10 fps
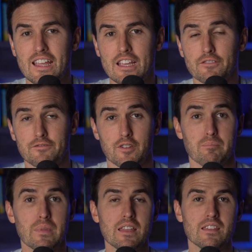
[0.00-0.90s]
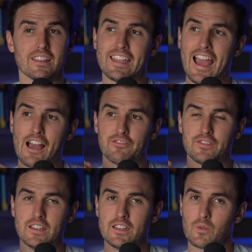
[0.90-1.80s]
And for me, the
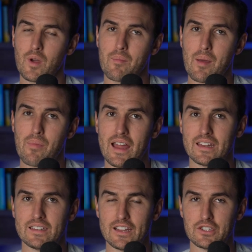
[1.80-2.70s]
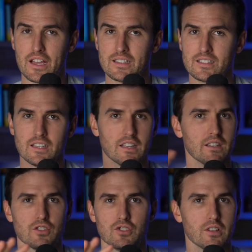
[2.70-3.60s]
caffeine and the way my body digests it
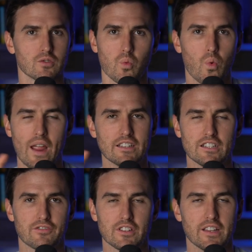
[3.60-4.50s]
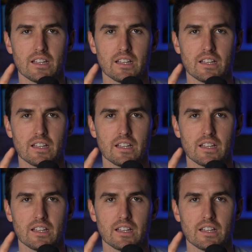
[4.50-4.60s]
is just way different.